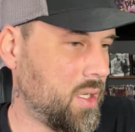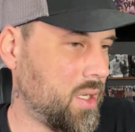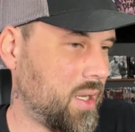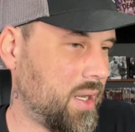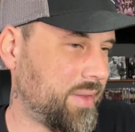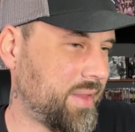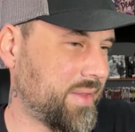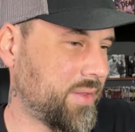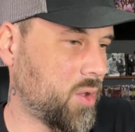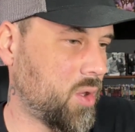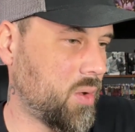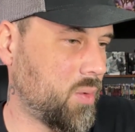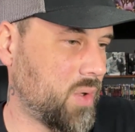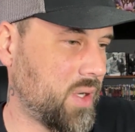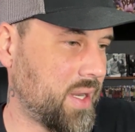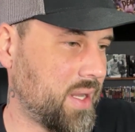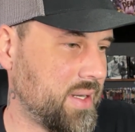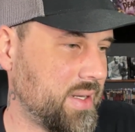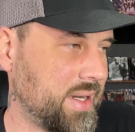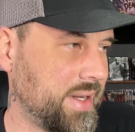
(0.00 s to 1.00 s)
I think the only
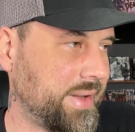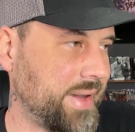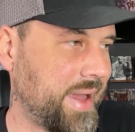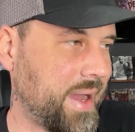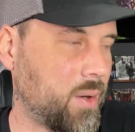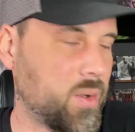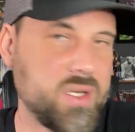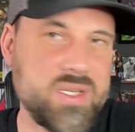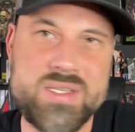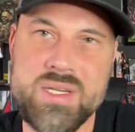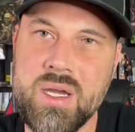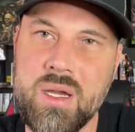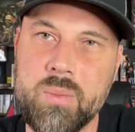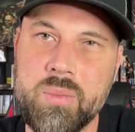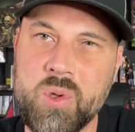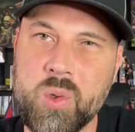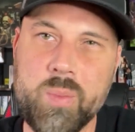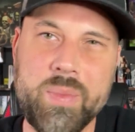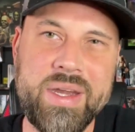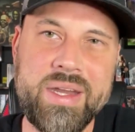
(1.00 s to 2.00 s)
one I need now is
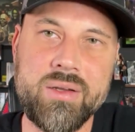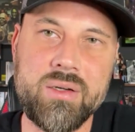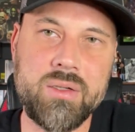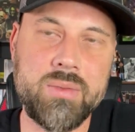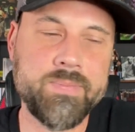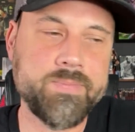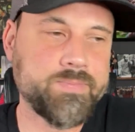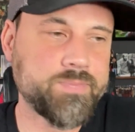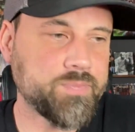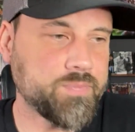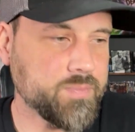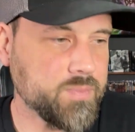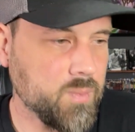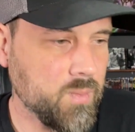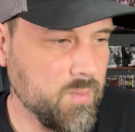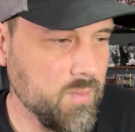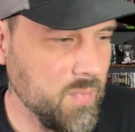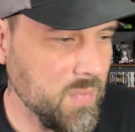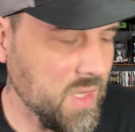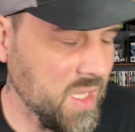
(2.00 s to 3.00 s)
Blue Beetle,
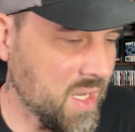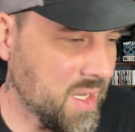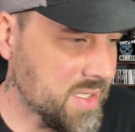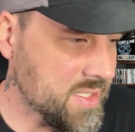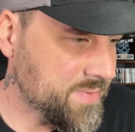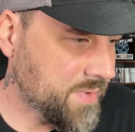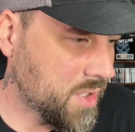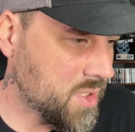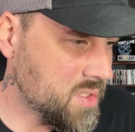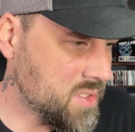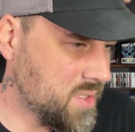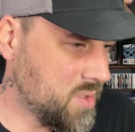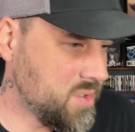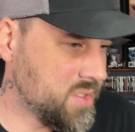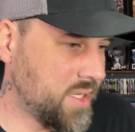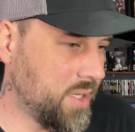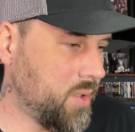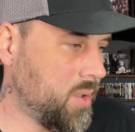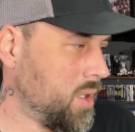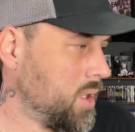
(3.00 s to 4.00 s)
as far as those
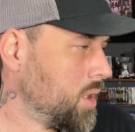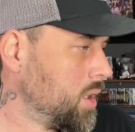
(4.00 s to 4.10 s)
go.